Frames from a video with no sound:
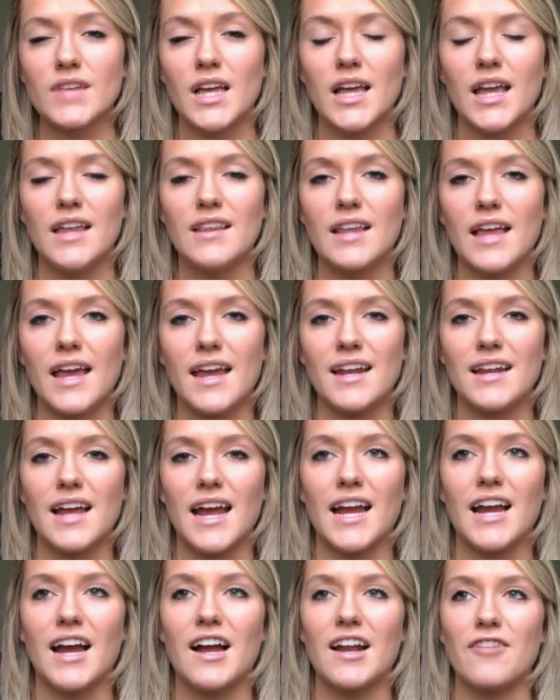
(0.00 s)
And then
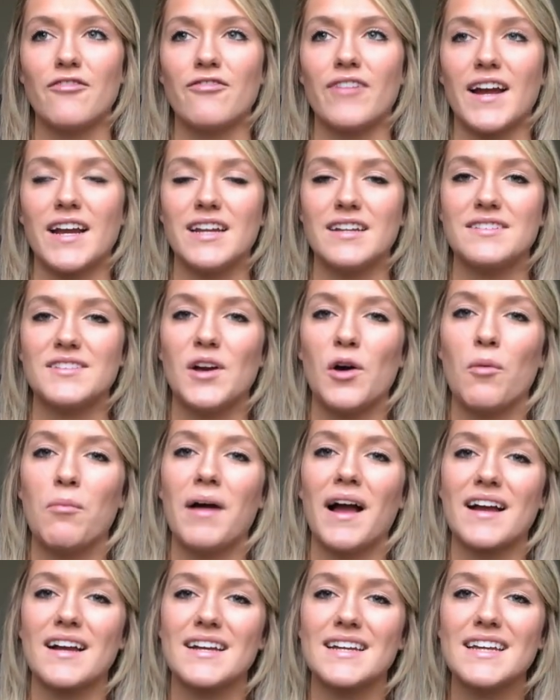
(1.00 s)
I got invited to go
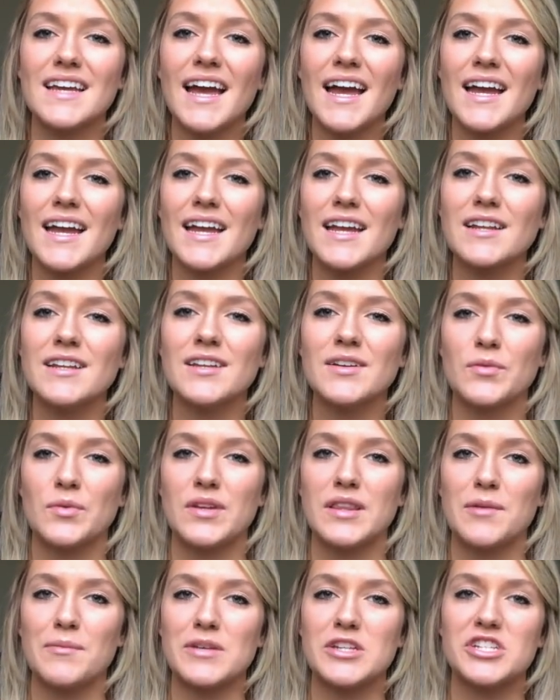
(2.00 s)
back again when
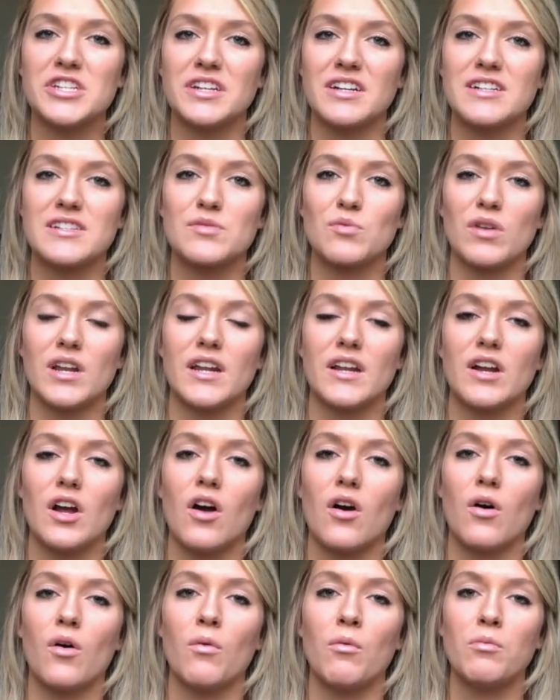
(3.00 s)
the missionaries wanted to
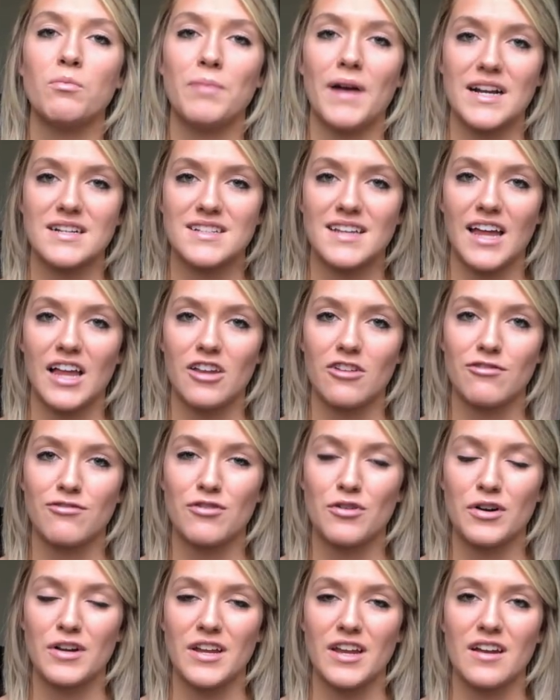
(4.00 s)
go back to
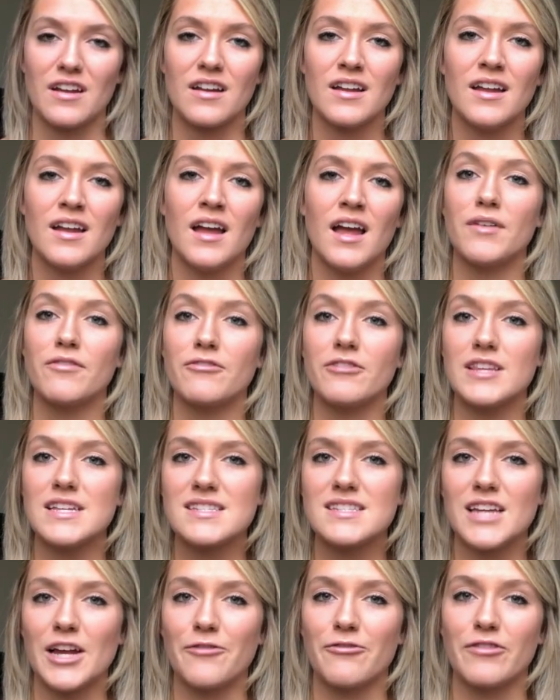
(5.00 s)
California, but
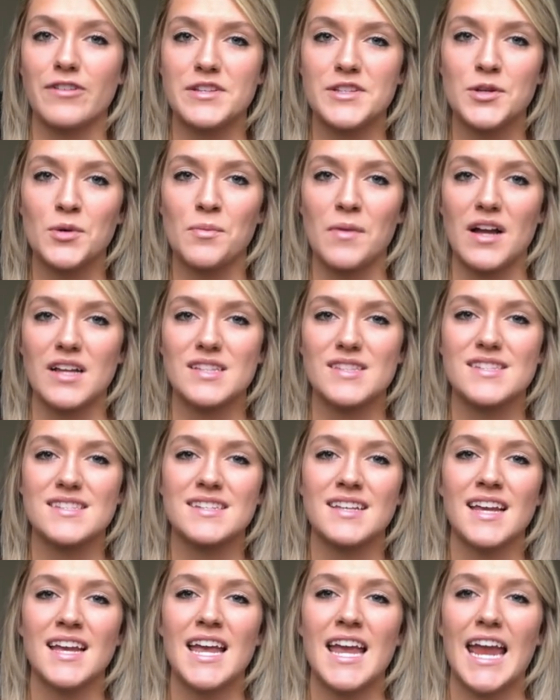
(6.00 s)
this time for 2 months.
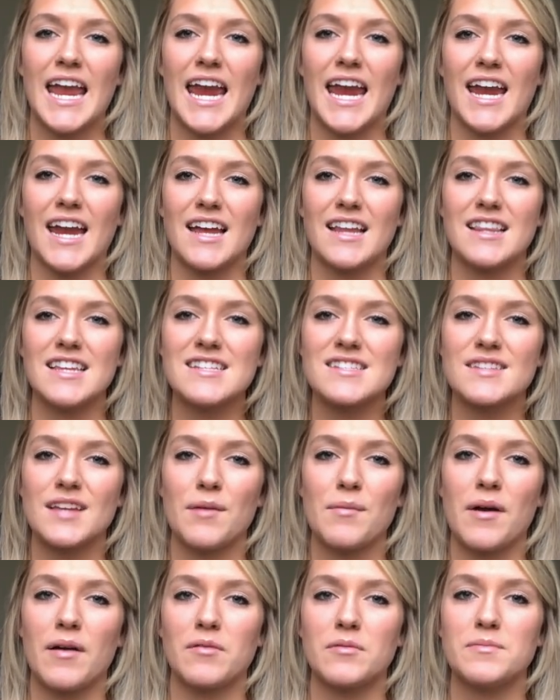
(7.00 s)
And this
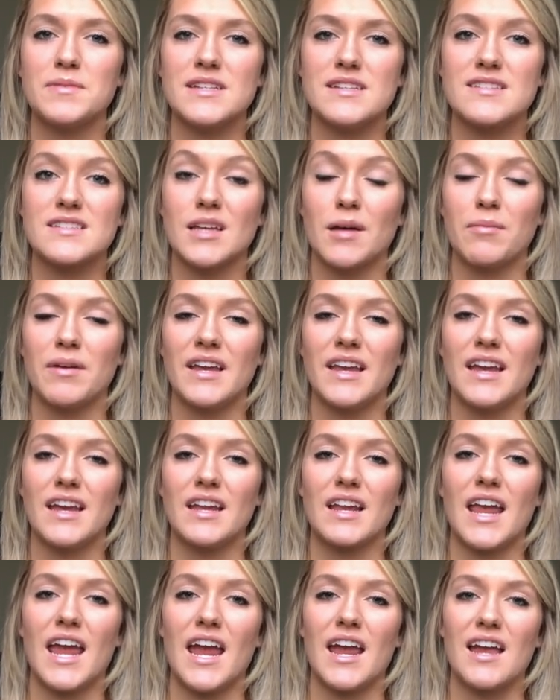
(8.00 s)
time I would be subbing
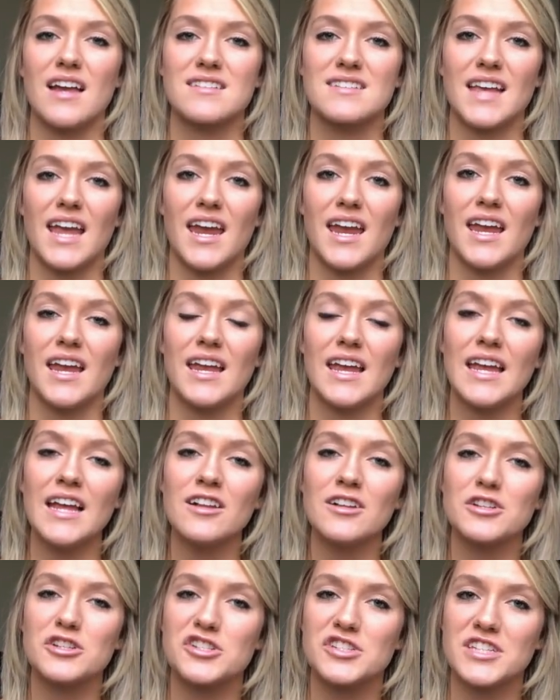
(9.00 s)
in as a
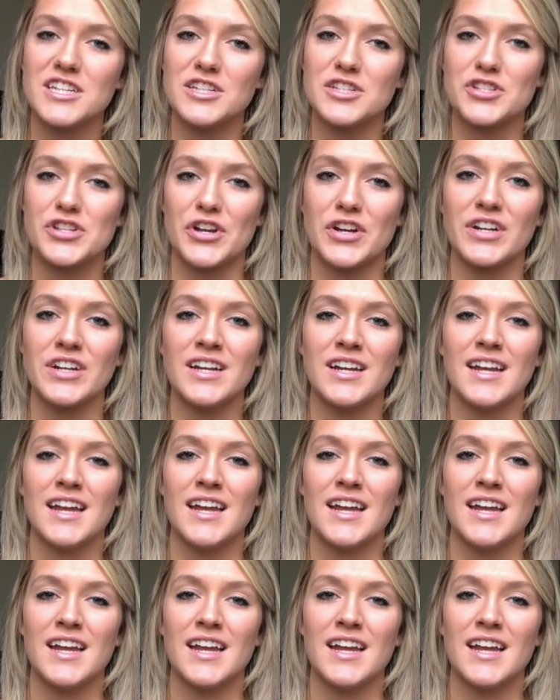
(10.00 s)
English teacher.